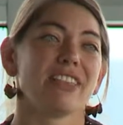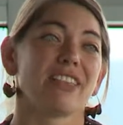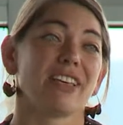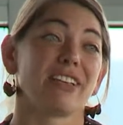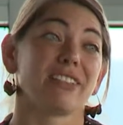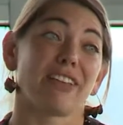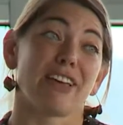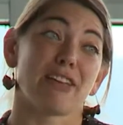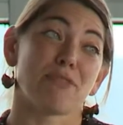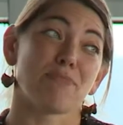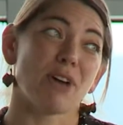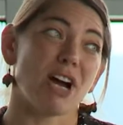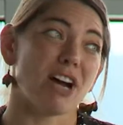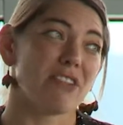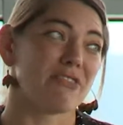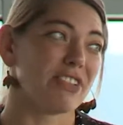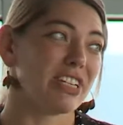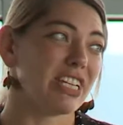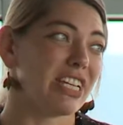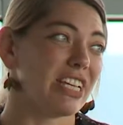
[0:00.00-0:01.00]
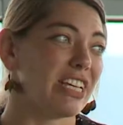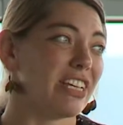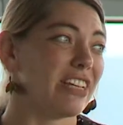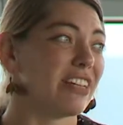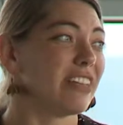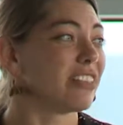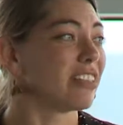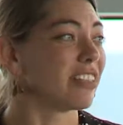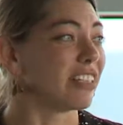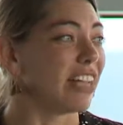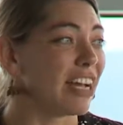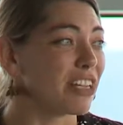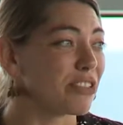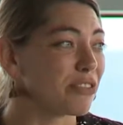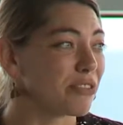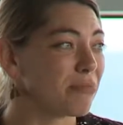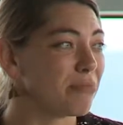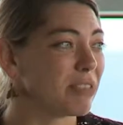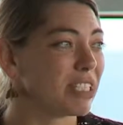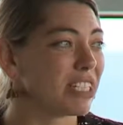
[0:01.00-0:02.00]
things like poverty,
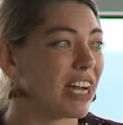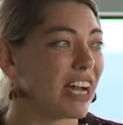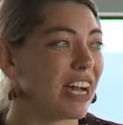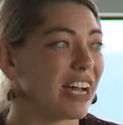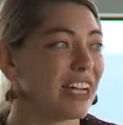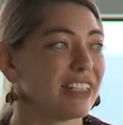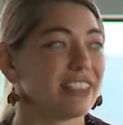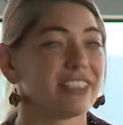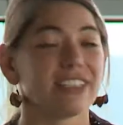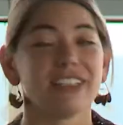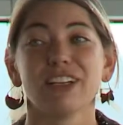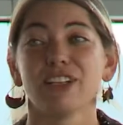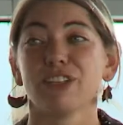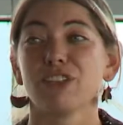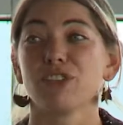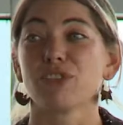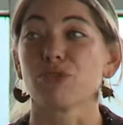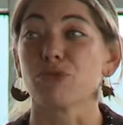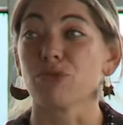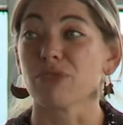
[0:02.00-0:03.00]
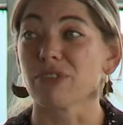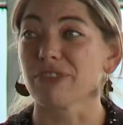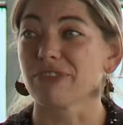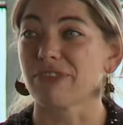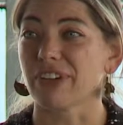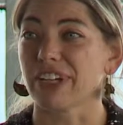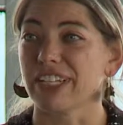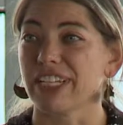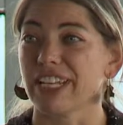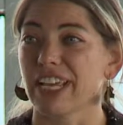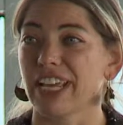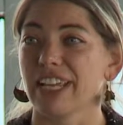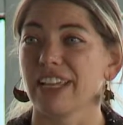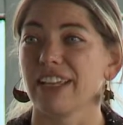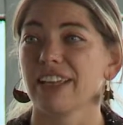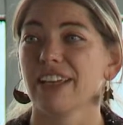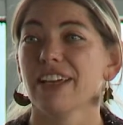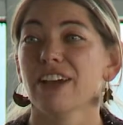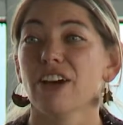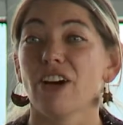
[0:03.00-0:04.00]
classroom size, school
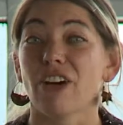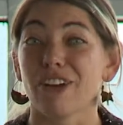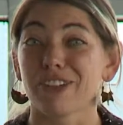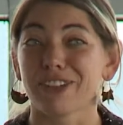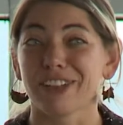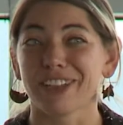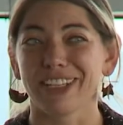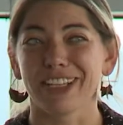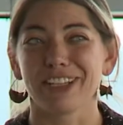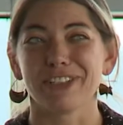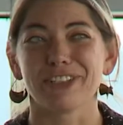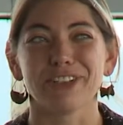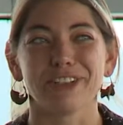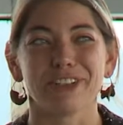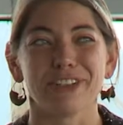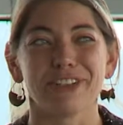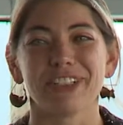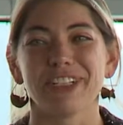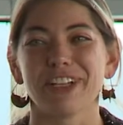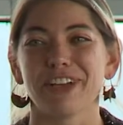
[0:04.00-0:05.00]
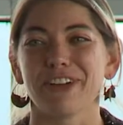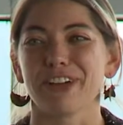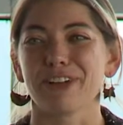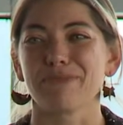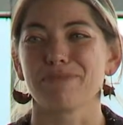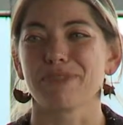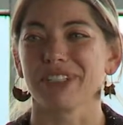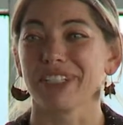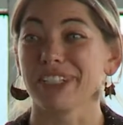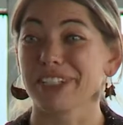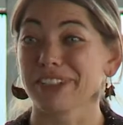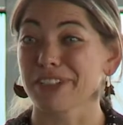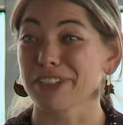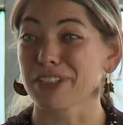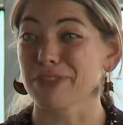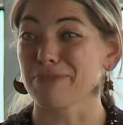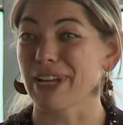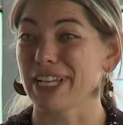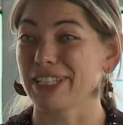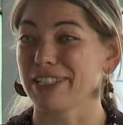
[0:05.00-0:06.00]
funding, all the things you're used to hearing political
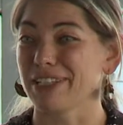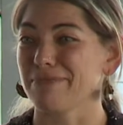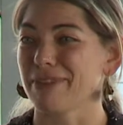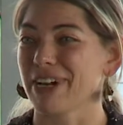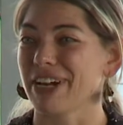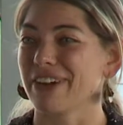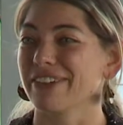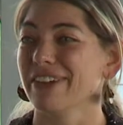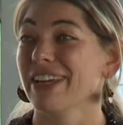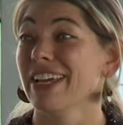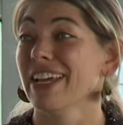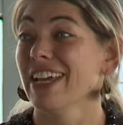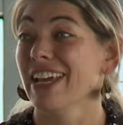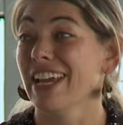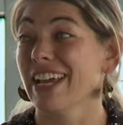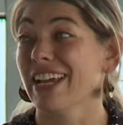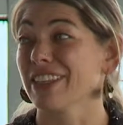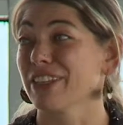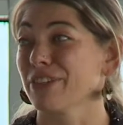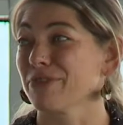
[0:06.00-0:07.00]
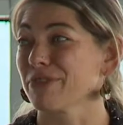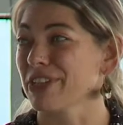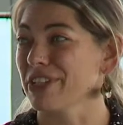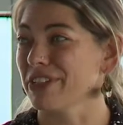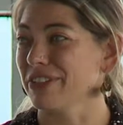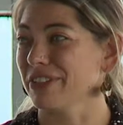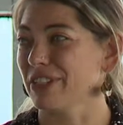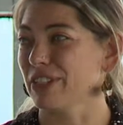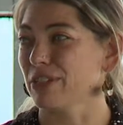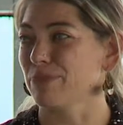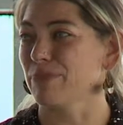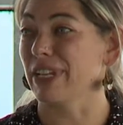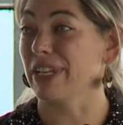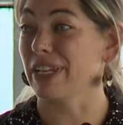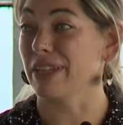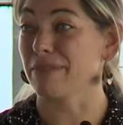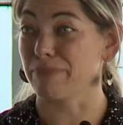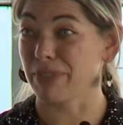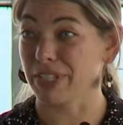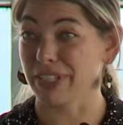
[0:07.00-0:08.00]
debates about, and that we're used to
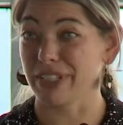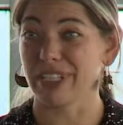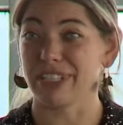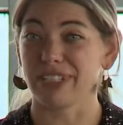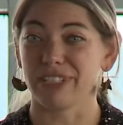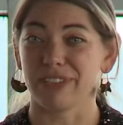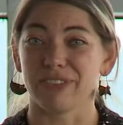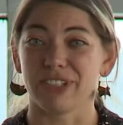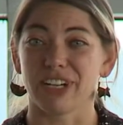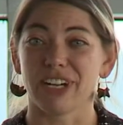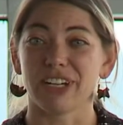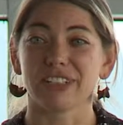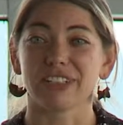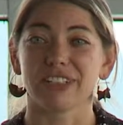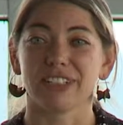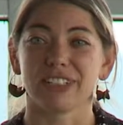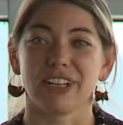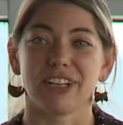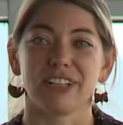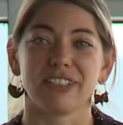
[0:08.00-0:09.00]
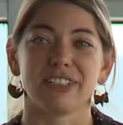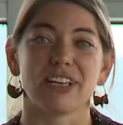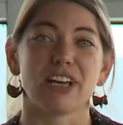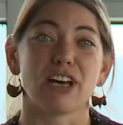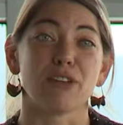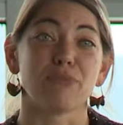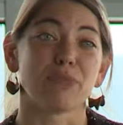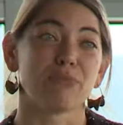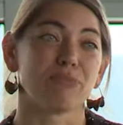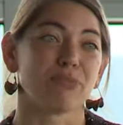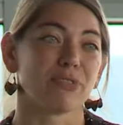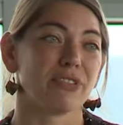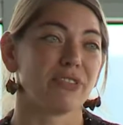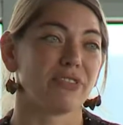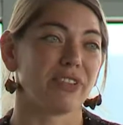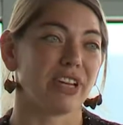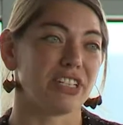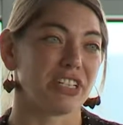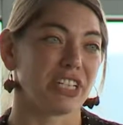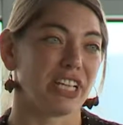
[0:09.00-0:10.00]
spending billions of dollars on to help
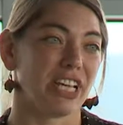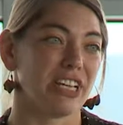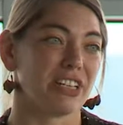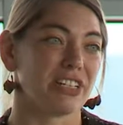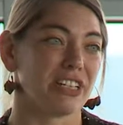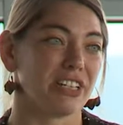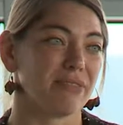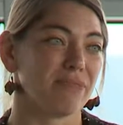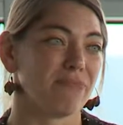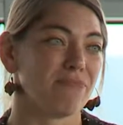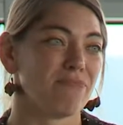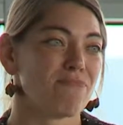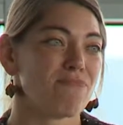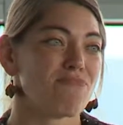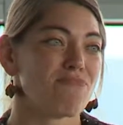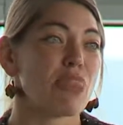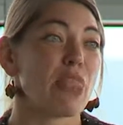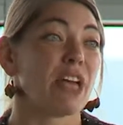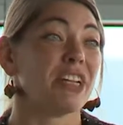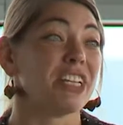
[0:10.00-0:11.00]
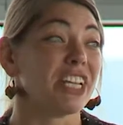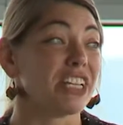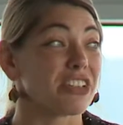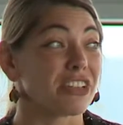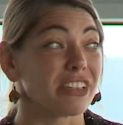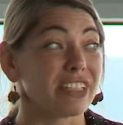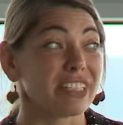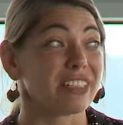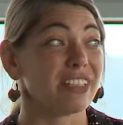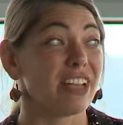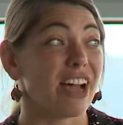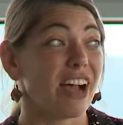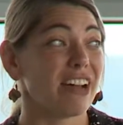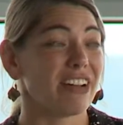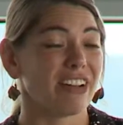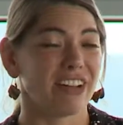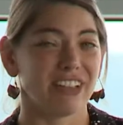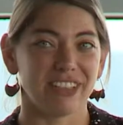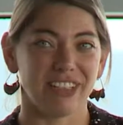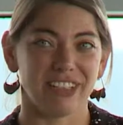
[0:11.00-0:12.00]
improve education. Nature is
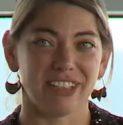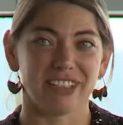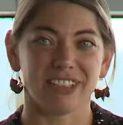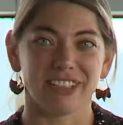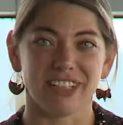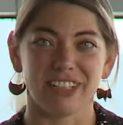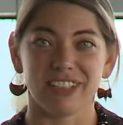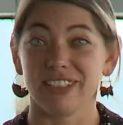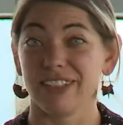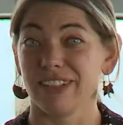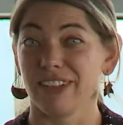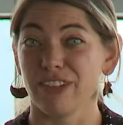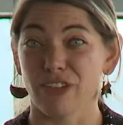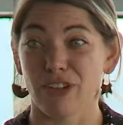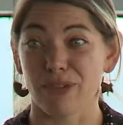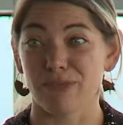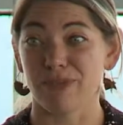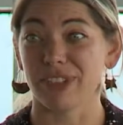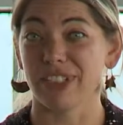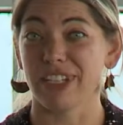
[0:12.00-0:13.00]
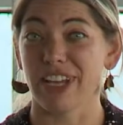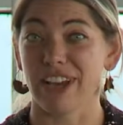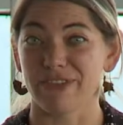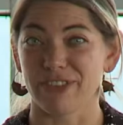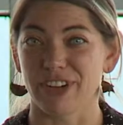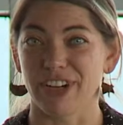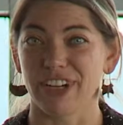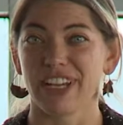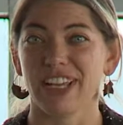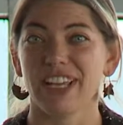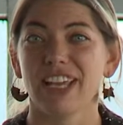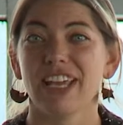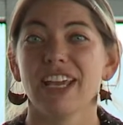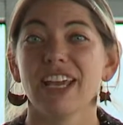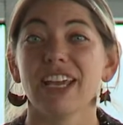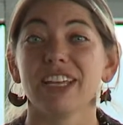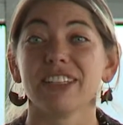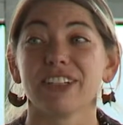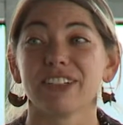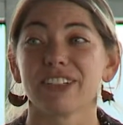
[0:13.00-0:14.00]
not on this list almost ever,
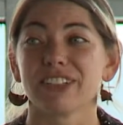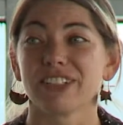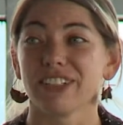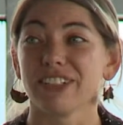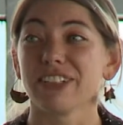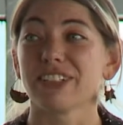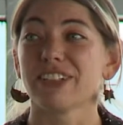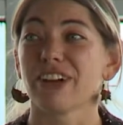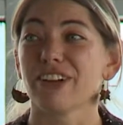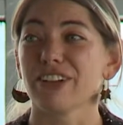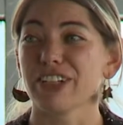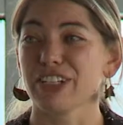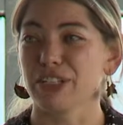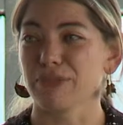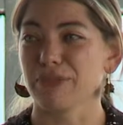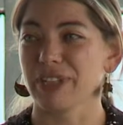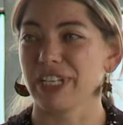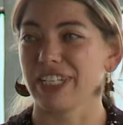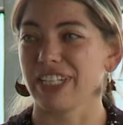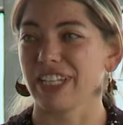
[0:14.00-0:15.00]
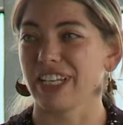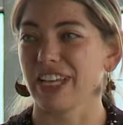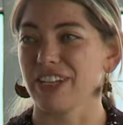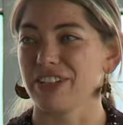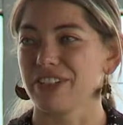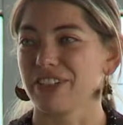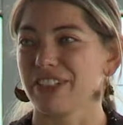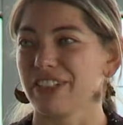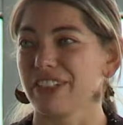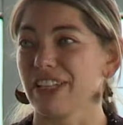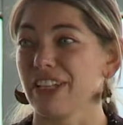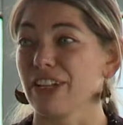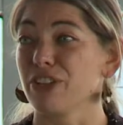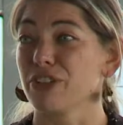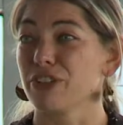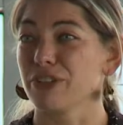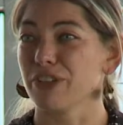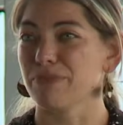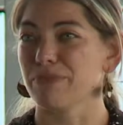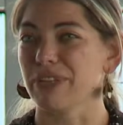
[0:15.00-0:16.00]
and there's starting to be indications that
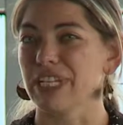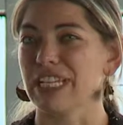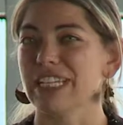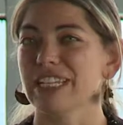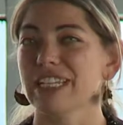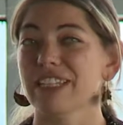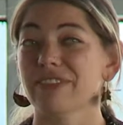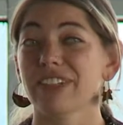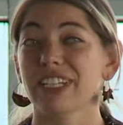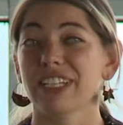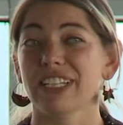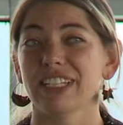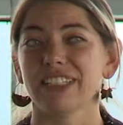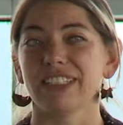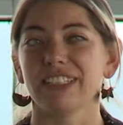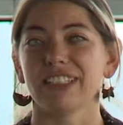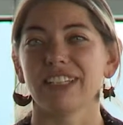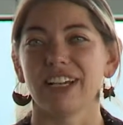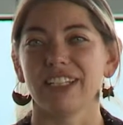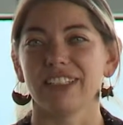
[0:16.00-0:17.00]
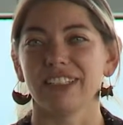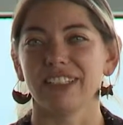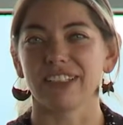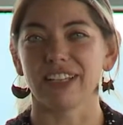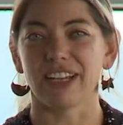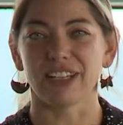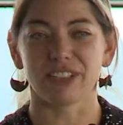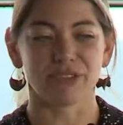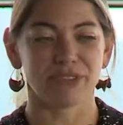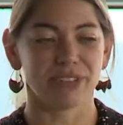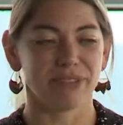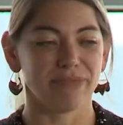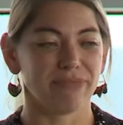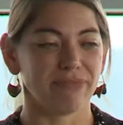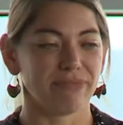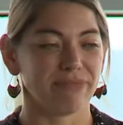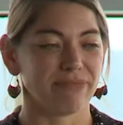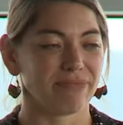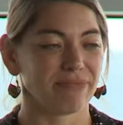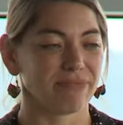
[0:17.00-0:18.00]
it should be, even inside the classroom.
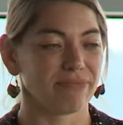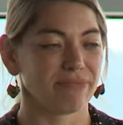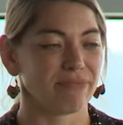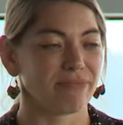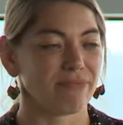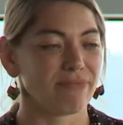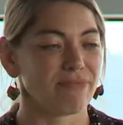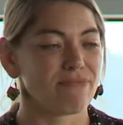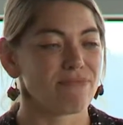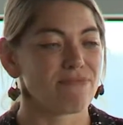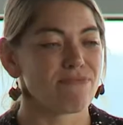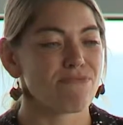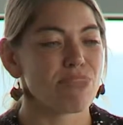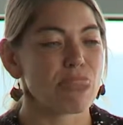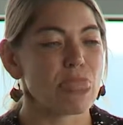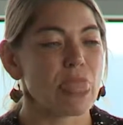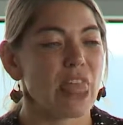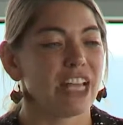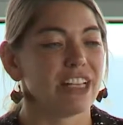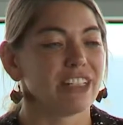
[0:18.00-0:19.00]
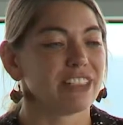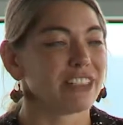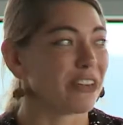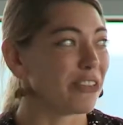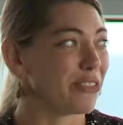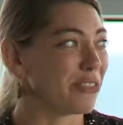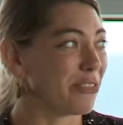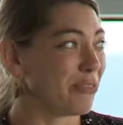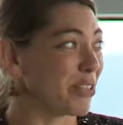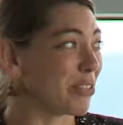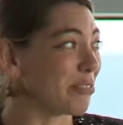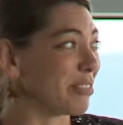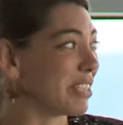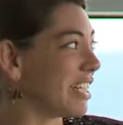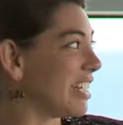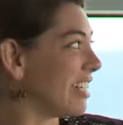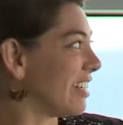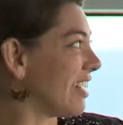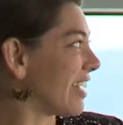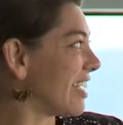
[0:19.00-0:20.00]
So we're
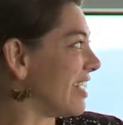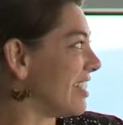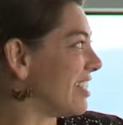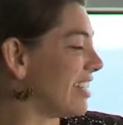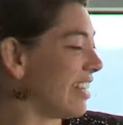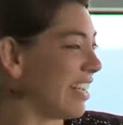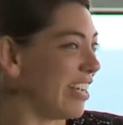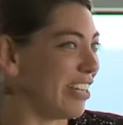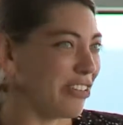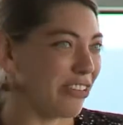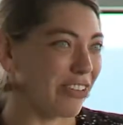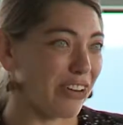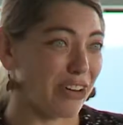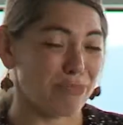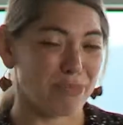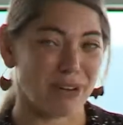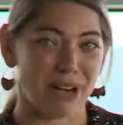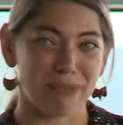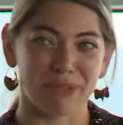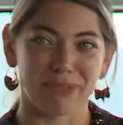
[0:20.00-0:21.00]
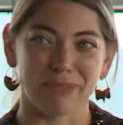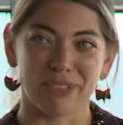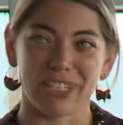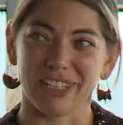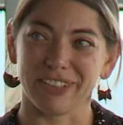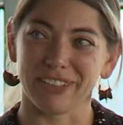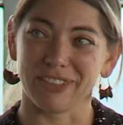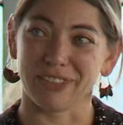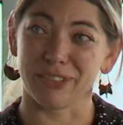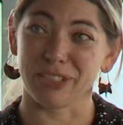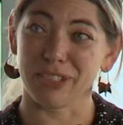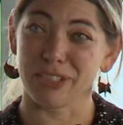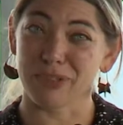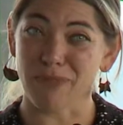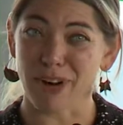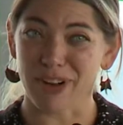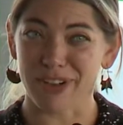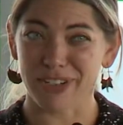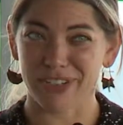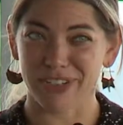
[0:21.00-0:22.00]
really lucky today you're all probably a little
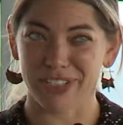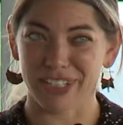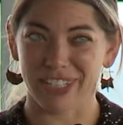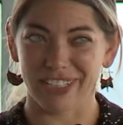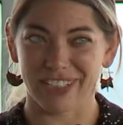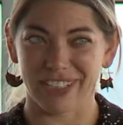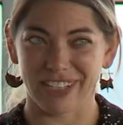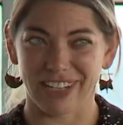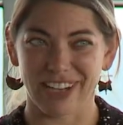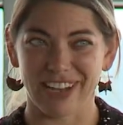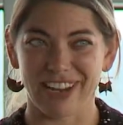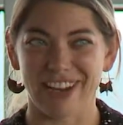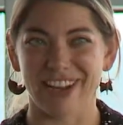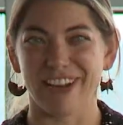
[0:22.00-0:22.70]
smarter just sitting